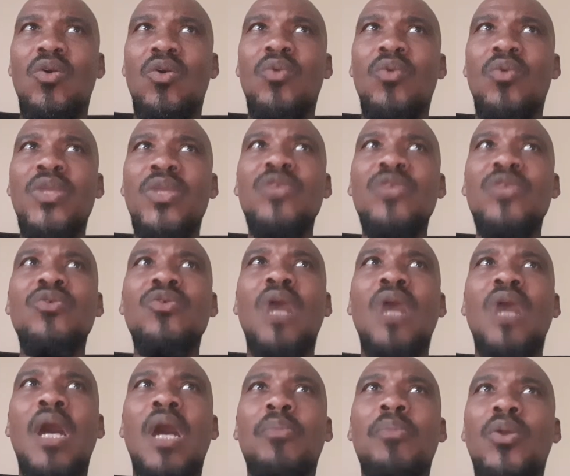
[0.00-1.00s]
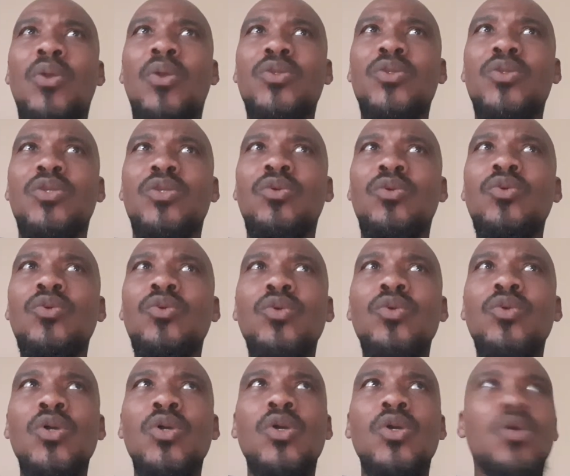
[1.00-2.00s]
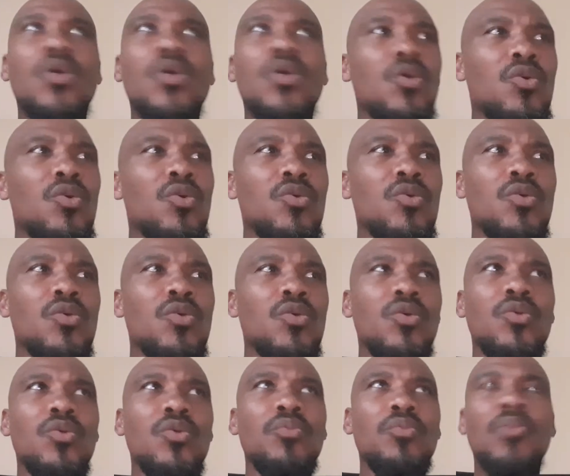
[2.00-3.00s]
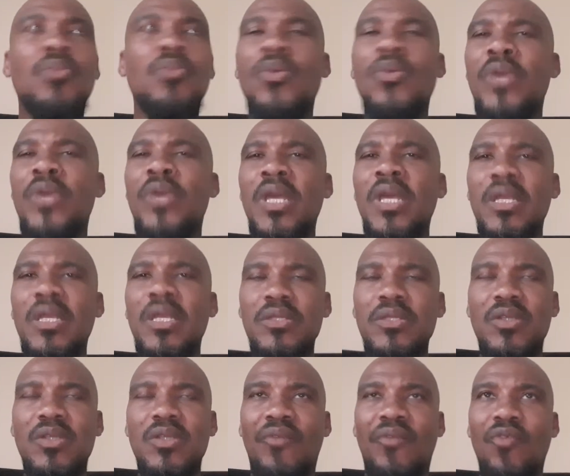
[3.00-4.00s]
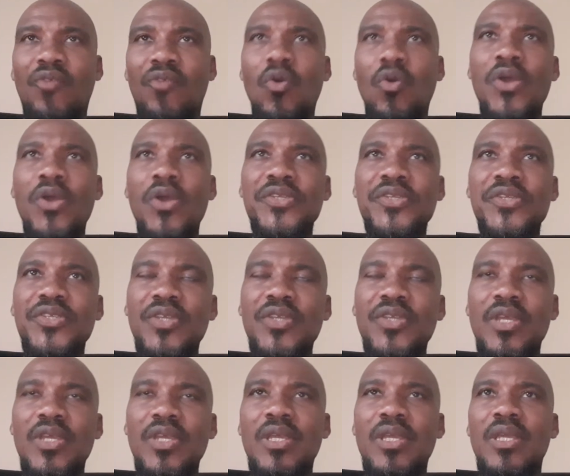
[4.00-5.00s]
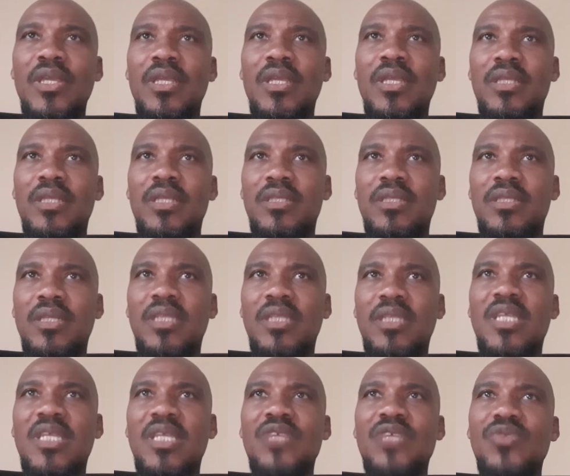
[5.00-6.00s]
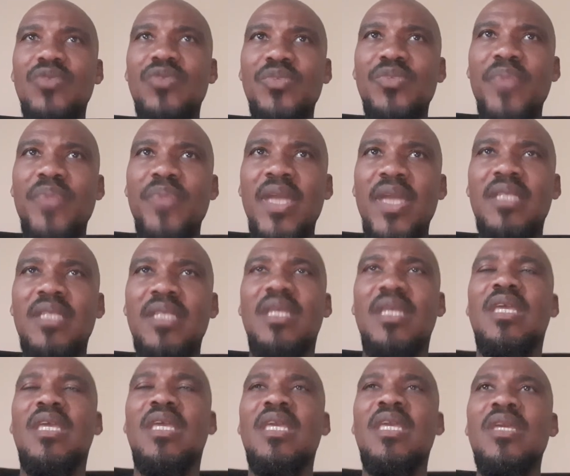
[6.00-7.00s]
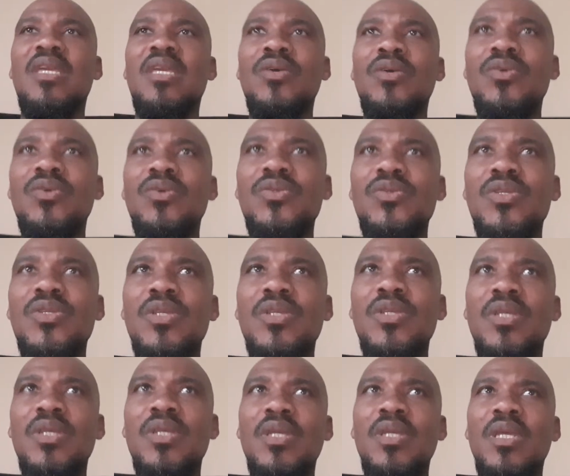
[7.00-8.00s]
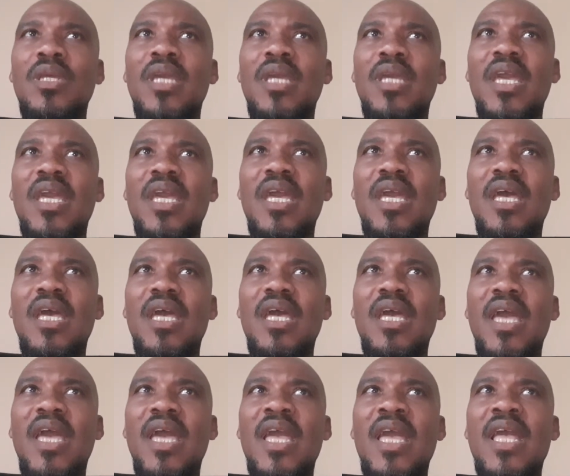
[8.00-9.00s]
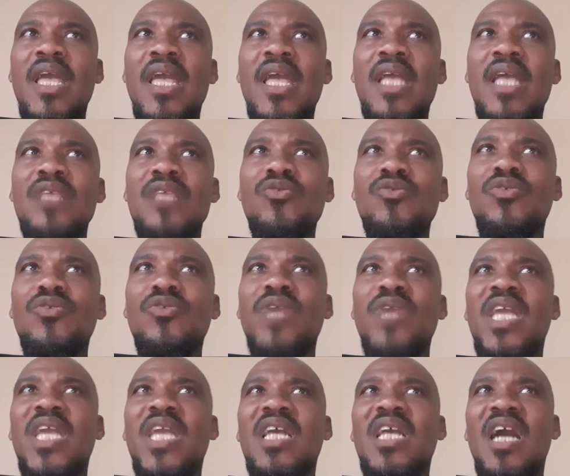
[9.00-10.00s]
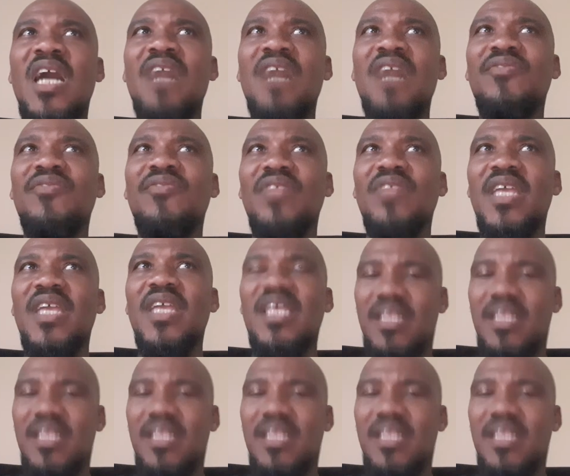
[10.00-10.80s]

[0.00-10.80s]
when you are a person who brings a voice to the disrespect, the ills, and you create conflict